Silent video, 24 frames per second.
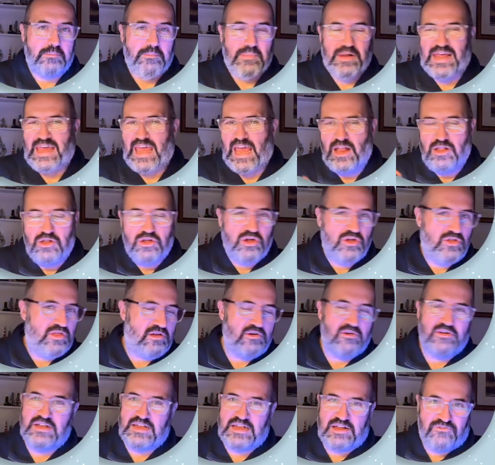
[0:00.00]
But again, there
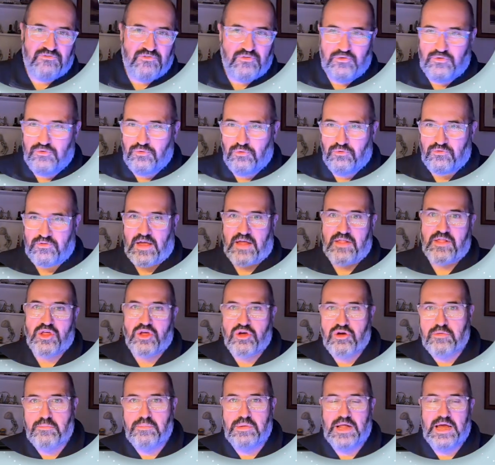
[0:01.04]
are different tools out there you
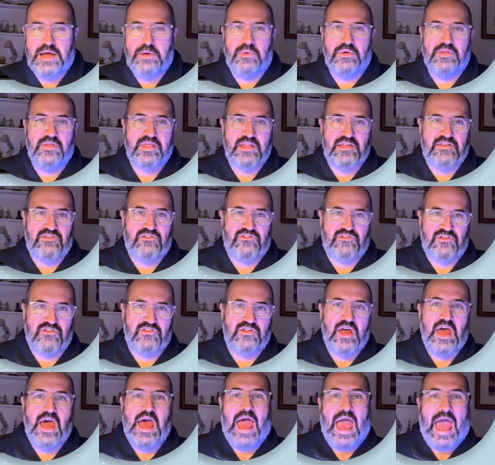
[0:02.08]
could play with. This is just
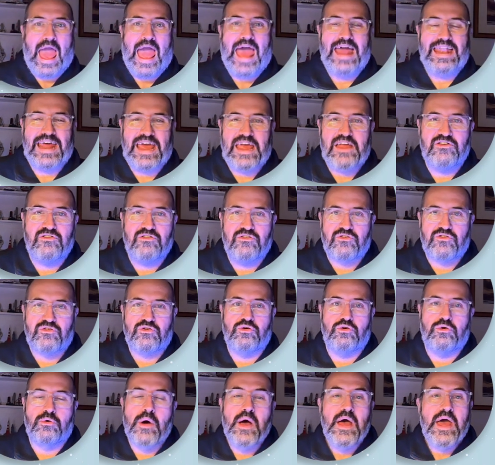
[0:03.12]
an agent
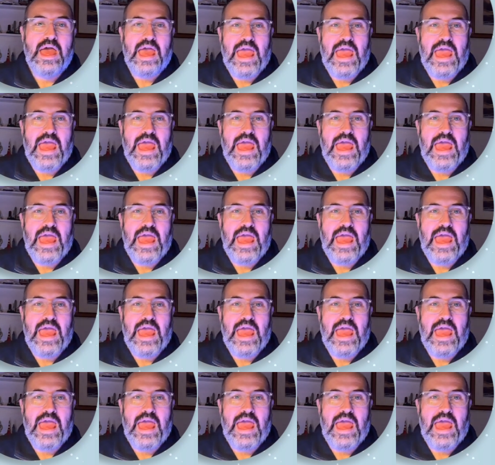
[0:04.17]
tool.